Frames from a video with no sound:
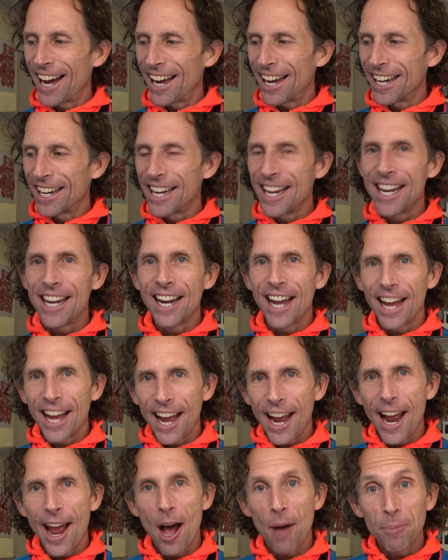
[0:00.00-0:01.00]
need a
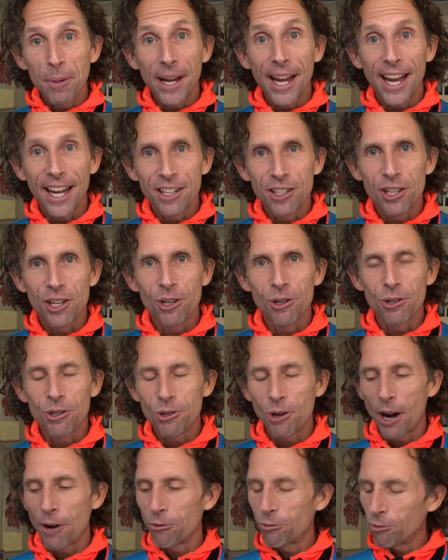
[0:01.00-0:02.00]
helping hand too.
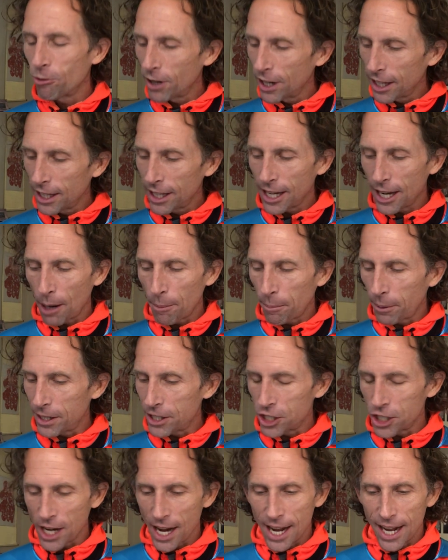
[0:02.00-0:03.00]
So I really
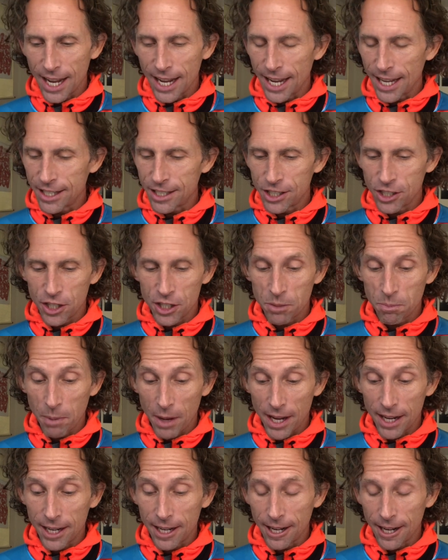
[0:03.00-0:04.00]
appreciate it. It's just
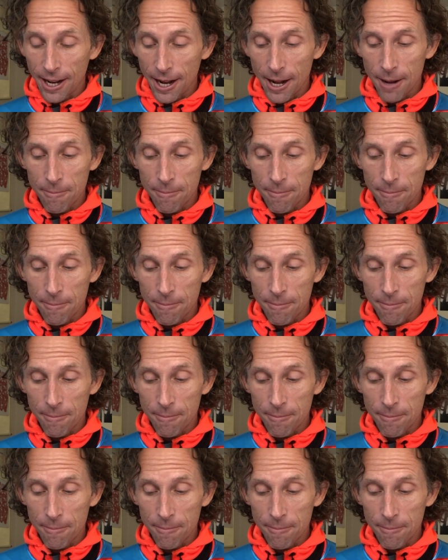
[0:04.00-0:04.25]
been,